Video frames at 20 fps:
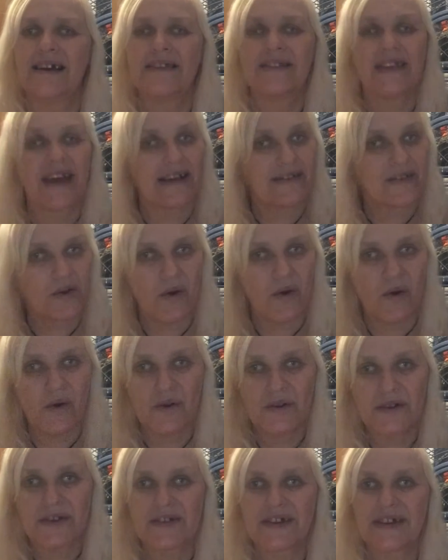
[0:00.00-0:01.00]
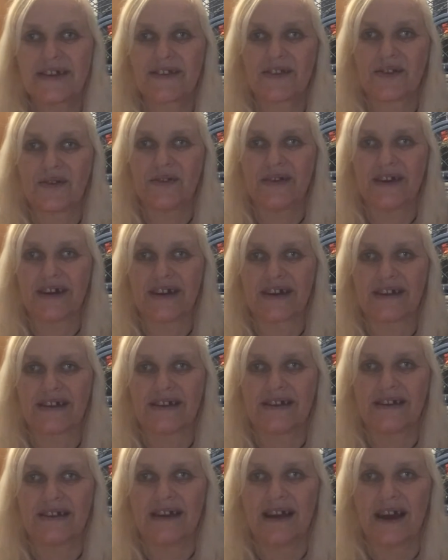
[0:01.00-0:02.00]
That's all there is to it.
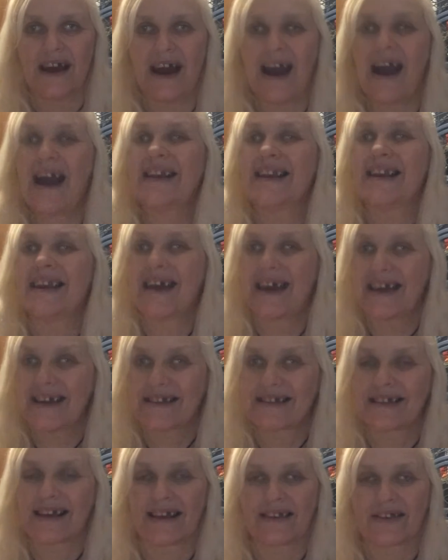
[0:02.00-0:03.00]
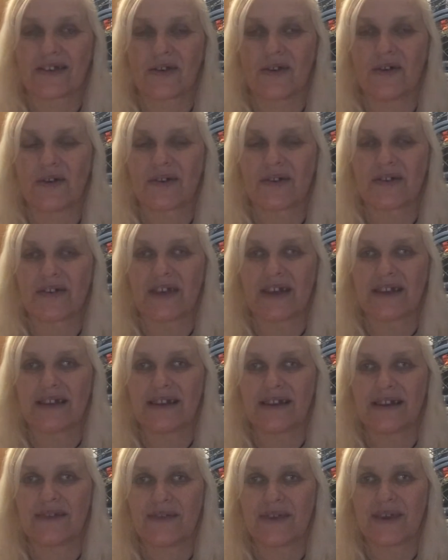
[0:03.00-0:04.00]
I like that song, said
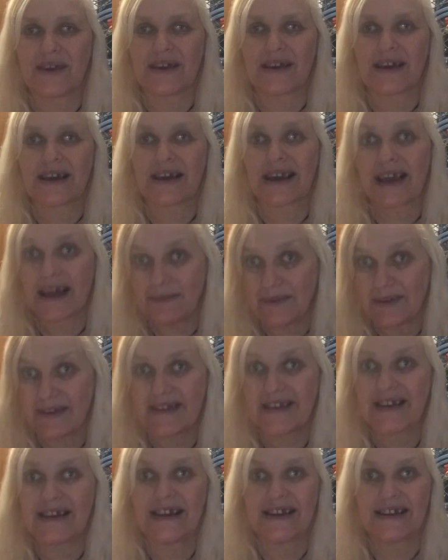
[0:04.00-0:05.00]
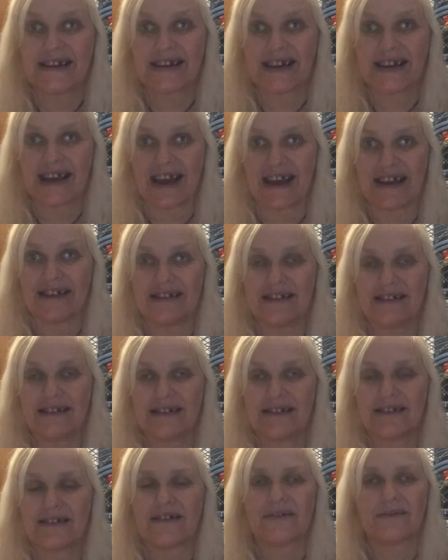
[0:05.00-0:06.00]
Olivia. Can we sing it again?
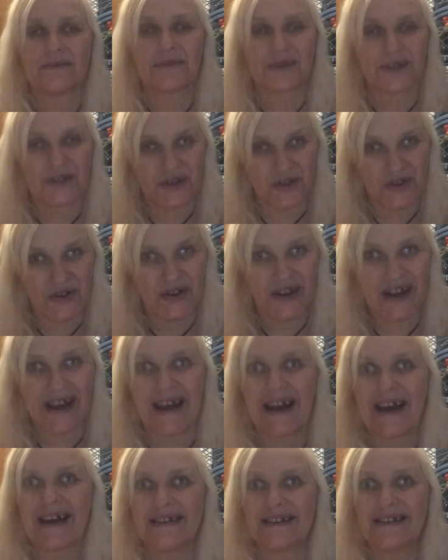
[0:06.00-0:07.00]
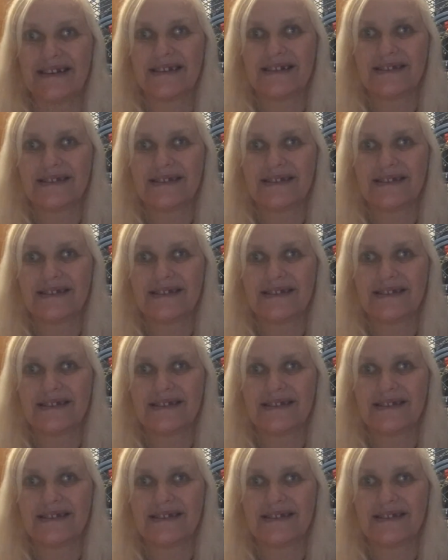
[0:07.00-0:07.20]
We sure can.